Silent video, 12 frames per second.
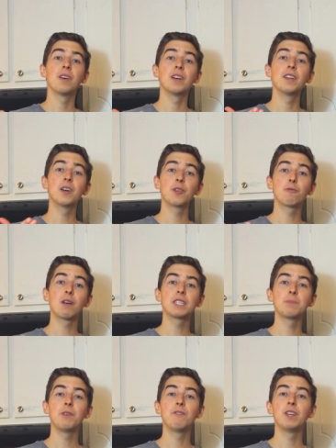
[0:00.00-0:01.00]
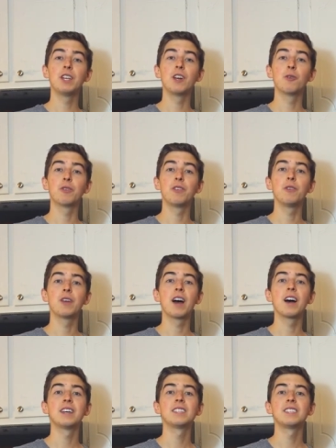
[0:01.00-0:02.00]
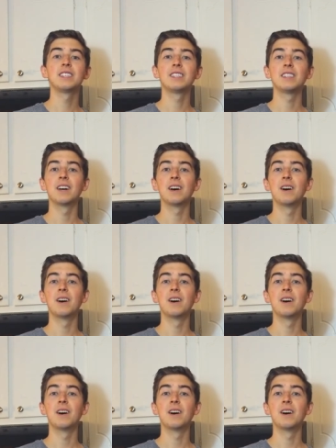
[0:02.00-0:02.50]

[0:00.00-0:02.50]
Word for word: another recipe video with you guys.